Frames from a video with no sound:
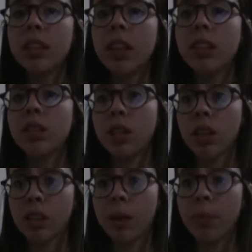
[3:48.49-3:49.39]
that
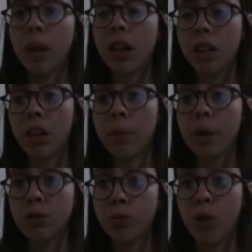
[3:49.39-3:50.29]
talk a lot
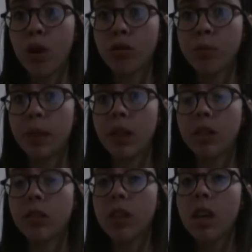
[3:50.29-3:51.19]
about drugs
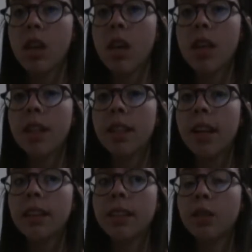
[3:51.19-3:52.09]
because
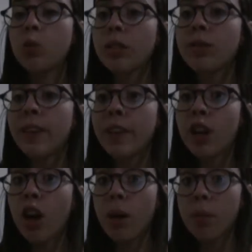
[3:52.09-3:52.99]
that was
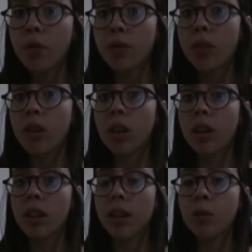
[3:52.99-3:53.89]
very common.
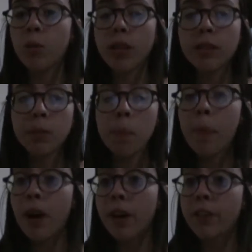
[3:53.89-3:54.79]
That was
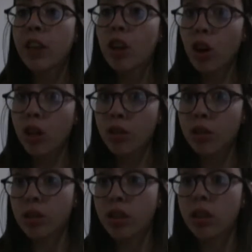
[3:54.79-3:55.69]
part of the
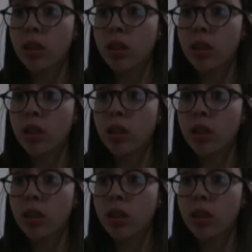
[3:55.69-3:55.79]
culture.